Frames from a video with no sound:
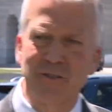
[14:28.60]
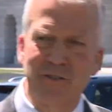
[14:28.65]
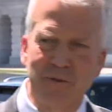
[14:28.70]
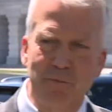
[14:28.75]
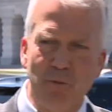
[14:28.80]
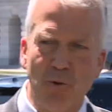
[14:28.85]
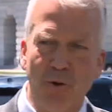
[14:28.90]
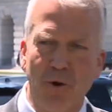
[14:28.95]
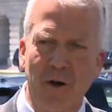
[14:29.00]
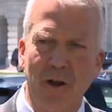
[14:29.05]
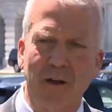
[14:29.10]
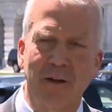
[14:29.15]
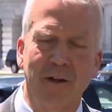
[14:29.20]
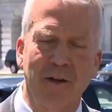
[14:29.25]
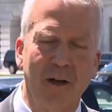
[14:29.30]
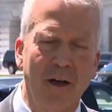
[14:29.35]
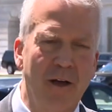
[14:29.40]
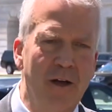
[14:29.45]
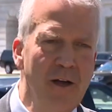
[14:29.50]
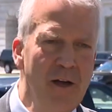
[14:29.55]
support. I
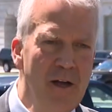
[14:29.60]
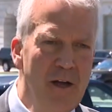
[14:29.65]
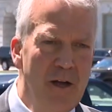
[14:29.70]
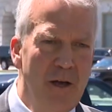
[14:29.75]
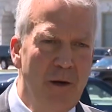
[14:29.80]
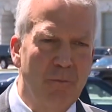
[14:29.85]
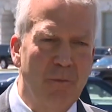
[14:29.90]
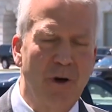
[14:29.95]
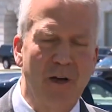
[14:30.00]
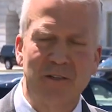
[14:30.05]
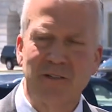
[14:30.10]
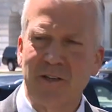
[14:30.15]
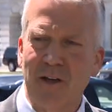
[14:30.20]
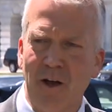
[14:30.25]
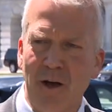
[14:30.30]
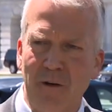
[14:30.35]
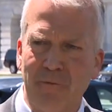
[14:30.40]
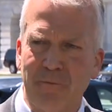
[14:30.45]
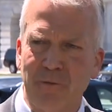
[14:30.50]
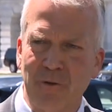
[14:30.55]
did a press
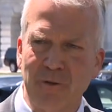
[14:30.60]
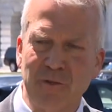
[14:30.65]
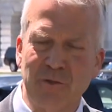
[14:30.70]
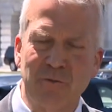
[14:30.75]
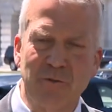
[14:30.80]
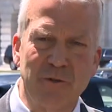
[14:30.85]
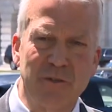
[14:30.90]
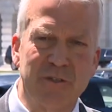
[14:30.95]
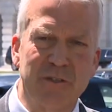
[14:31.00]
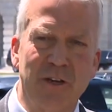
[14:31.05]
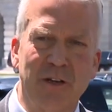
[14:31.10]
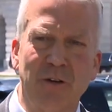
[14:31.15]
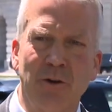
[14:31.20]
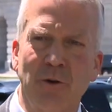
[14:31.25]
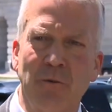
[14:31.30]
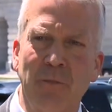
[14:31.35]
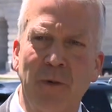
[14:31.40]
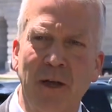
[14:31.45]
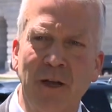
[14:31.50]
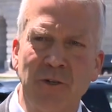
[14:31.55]
conference with
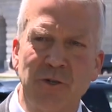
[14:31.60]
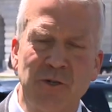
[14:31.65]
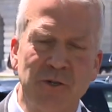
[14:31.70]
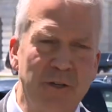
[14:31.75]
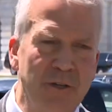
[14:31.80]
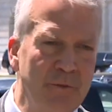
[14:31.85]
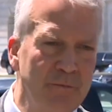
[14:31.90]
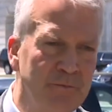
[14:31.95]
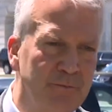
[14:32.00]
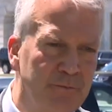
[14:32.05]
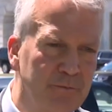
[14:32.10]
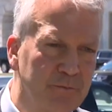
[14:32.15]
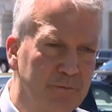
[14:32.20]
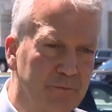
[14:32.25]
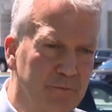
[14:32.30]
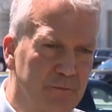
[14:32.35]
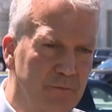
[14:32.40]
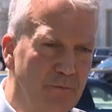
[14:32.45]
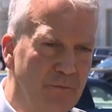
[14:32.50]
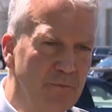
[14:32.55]
Senator Manchin
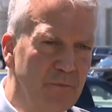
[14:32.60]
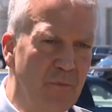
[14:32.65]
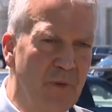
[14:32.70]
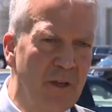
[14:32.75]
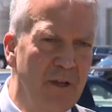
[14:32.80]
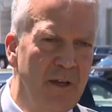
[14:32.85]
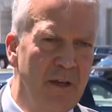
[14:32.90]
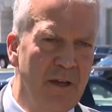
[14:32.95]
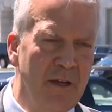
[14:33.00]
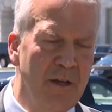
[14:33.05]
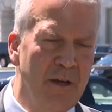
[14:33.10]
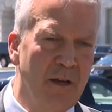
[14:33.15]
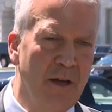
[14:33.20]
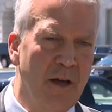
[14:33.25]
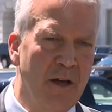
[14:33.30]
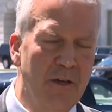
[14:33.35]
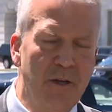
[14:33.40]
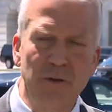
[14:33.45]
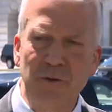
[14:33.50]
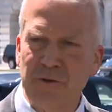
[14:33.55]
in
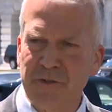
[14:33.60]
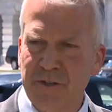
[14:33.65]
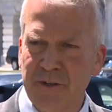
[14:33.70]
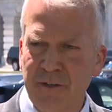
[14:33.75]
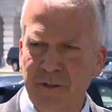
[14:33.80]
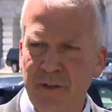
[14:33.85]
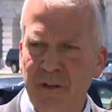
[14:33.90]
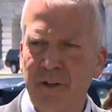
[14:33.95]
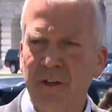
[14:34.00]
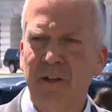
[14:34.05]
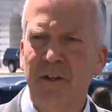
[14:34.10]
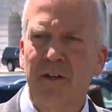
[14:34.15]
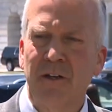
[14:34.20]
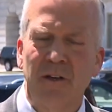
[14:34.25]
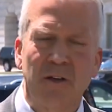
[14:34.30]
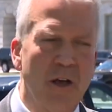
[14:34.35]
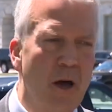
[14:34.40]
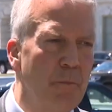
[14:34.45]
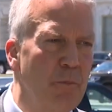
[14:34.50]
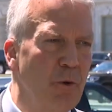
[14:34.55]
Houston
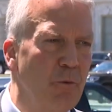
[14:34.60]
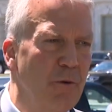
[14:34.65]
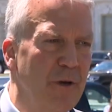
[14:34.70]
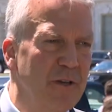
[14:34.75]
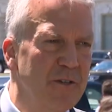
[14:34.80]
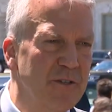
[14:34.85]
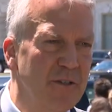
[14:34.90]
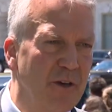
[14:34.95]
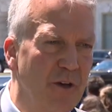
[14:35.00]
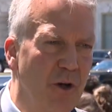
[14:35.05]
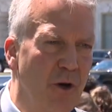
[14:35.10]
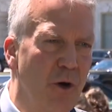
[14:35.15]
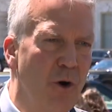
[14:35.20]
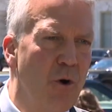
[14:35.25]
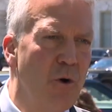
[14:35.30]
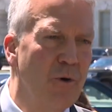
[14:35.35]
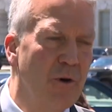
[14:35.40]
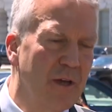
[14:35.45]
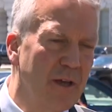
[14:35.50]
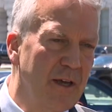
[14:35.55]
a couple weeks
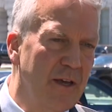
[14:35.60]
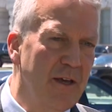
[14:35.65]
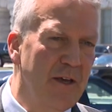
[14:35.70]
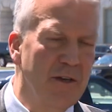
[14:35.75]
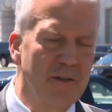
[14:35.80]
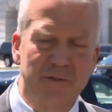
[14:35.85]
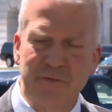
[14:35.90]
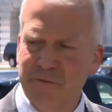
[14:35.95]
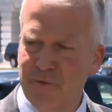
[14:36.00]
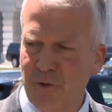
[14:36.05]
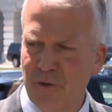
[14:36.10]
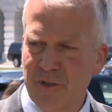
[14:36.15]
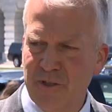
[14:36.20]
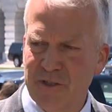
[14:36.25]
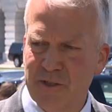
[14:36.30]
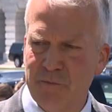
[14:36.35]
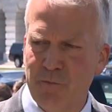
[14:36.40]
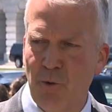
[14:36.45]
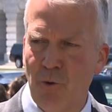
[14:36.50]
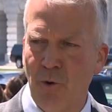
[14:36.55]
ago. He is fully
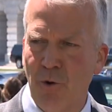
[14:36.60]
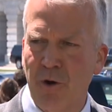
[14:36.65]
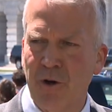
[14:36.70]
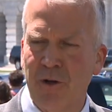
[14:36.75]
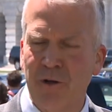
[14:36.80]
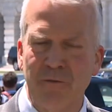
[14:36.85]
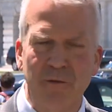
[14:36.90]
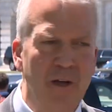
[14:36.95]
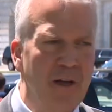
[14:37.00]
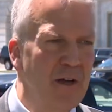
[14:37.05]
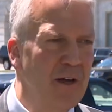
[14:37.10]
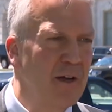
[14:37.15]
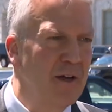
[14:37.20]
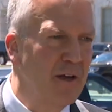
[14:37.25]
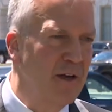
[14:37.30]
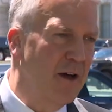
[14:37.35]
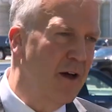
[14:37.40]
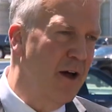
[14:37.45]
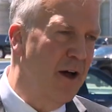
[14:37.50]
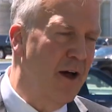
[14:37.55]
supportive.
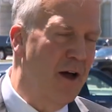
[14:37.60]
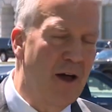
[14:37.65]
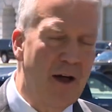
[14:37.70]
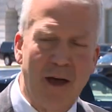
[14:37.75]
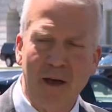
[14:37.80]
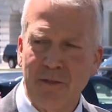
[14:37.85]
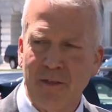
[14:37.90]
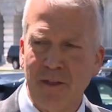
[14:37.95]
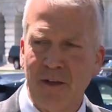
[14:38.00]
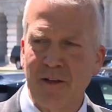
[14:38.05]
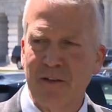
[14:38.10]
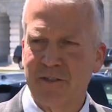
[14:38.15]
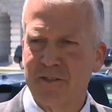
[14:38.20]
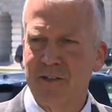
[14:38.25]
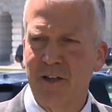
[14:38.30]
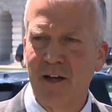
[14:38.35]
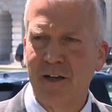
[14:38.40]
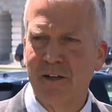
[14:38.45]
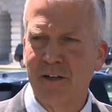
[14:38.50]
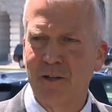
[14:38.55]
I think it's
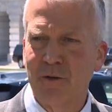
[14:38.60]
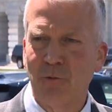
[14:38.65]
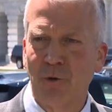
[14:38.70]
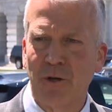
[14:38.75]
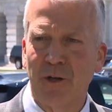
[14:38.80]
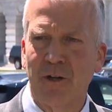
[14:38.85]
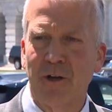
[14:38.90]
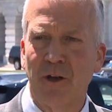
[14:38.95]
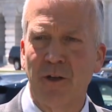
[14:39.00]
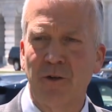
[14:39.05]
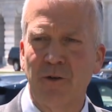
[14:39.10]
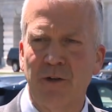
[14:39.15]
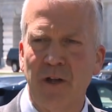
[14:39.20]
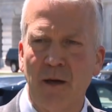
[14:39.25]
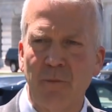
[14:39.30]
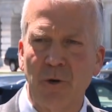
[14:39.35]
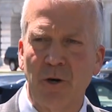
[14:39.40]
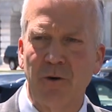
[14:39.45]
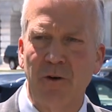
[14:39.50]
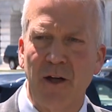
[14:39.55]
likely we'll get other
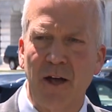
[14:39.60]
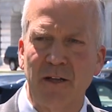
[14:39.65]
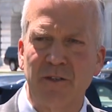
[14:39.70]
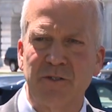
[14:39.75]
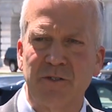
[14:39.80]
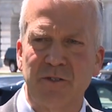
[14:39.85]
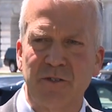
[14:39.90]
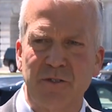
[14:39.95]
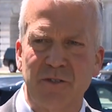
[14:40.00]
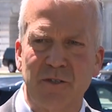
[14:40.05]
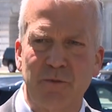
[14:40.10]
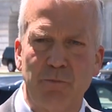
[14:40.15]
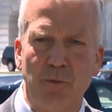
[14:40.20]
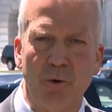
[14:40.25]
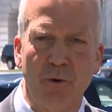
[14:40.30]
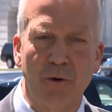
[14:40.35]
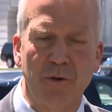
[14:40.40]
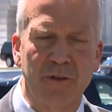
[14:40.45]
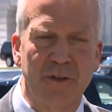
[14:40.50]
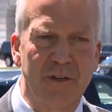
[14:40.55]
Democrats to
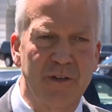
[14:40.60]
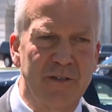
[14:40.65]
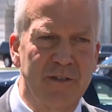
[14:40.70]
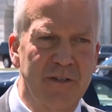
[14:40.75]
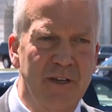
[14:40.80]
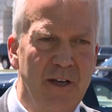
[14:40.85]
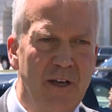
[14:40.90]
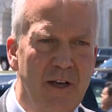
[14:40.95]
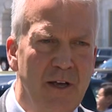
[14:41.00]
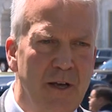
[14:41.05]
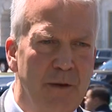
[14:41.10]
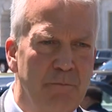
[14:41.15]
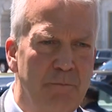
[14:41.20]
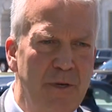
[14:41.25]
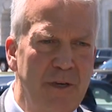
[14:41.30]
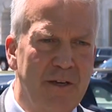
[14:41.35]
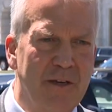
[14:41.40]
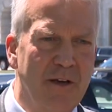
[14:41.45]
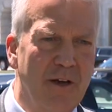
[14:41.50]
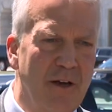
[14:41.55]
support this
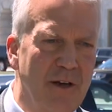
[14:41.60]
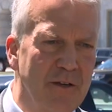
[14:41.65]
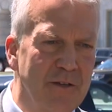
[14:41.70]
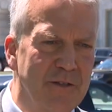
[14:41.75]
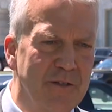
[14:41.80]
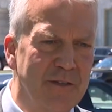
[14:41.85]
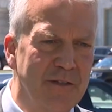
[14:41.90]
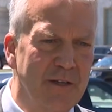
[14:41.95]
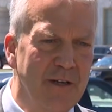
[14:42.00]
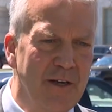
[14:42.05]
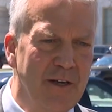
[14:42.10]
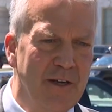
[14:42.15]
because